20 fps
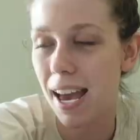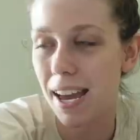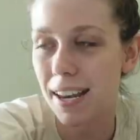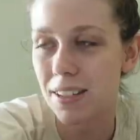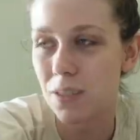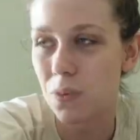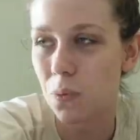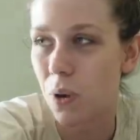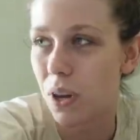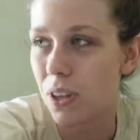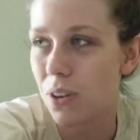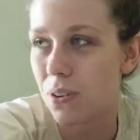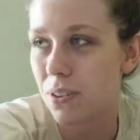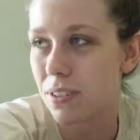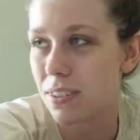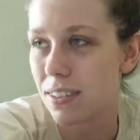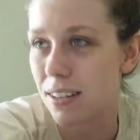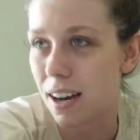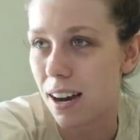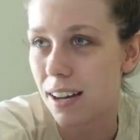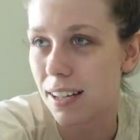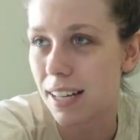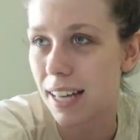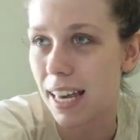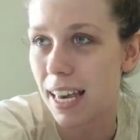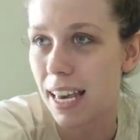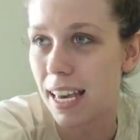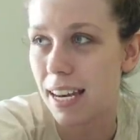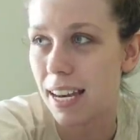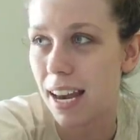And when you're
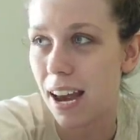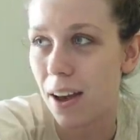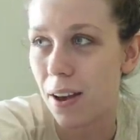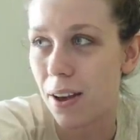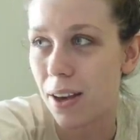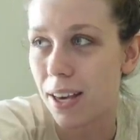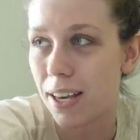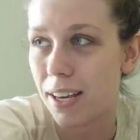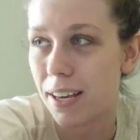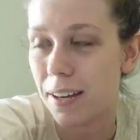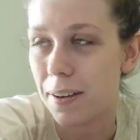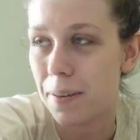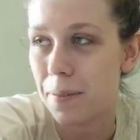stuck in a